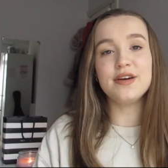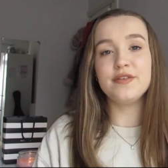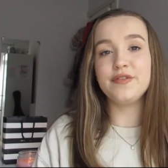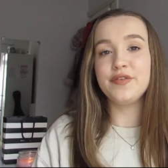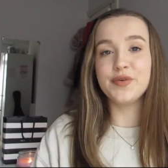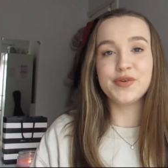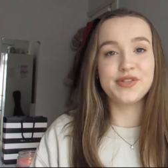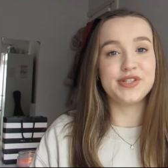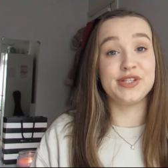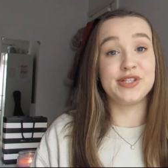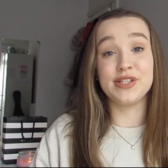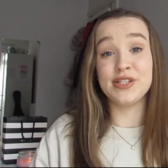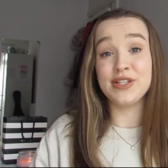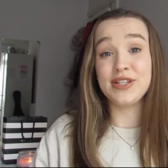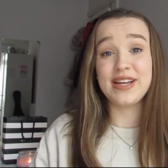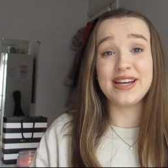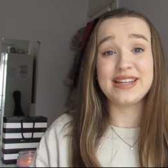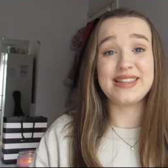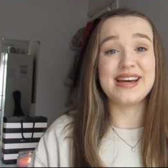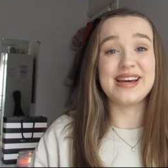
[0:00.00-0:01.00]
yours doesn't look
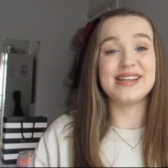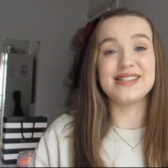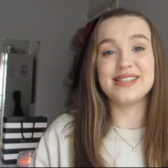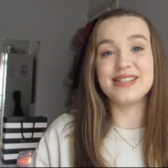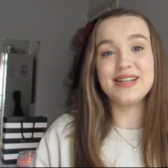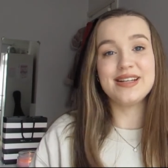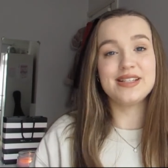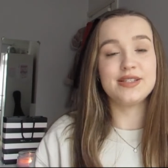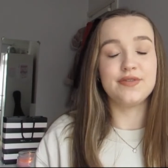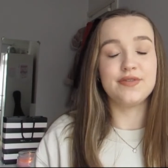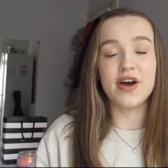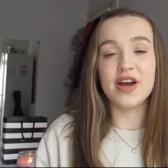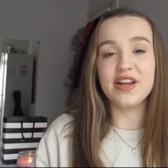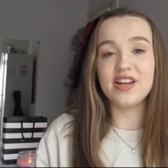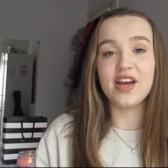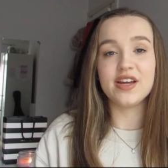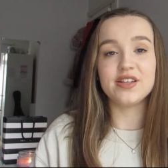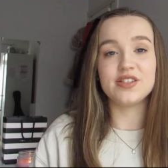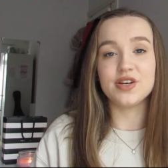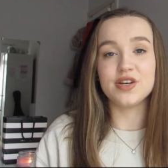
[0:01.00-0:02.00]
like theirs, and that's fine.
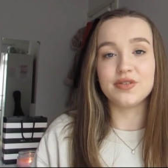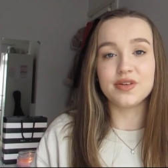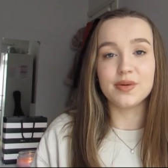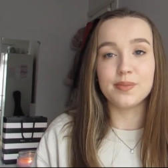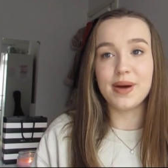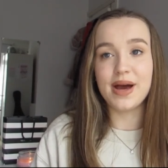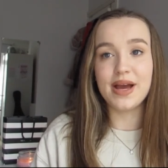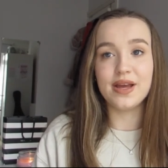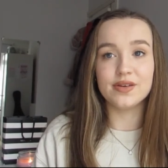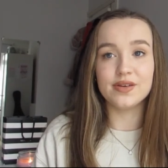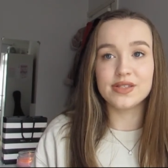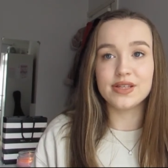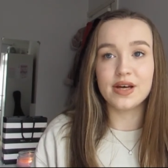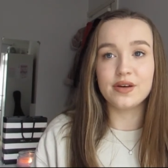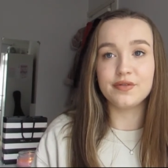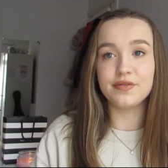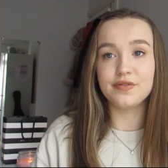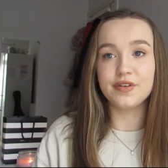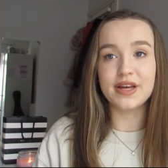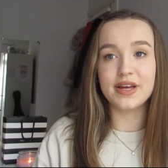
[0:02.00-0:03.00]
Like, don't compare
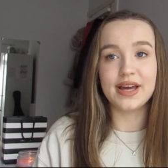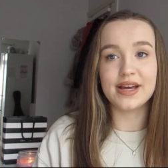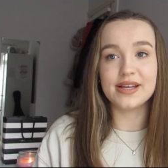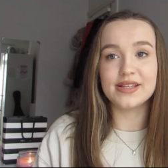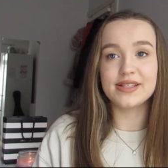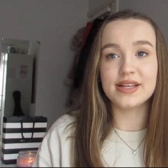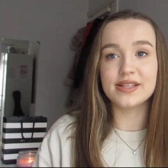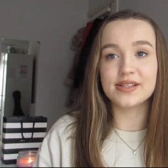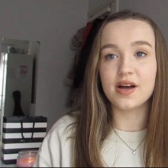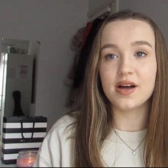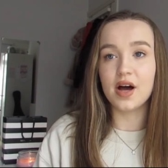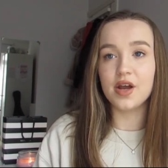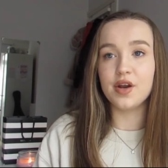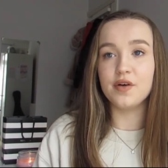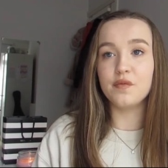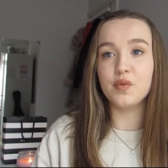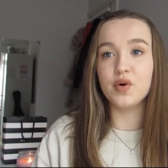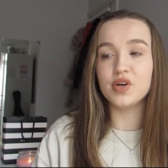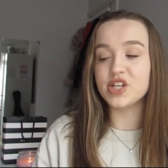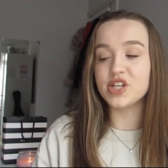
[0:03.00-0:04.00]
yourself. I guess that's kind
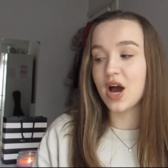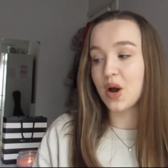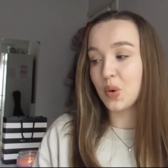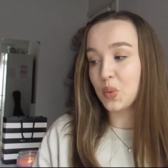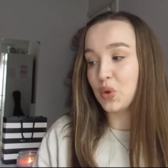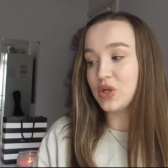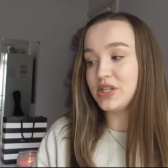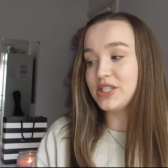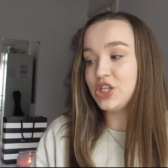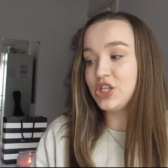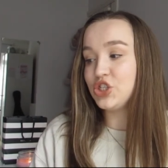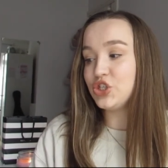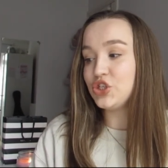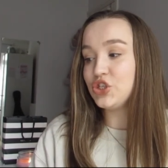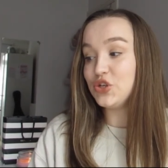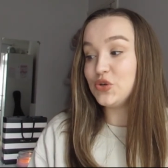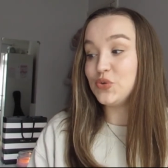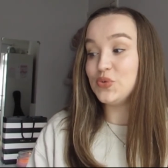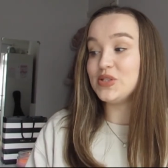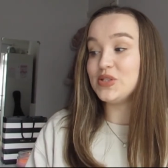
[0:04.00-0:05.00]
of what I wanted to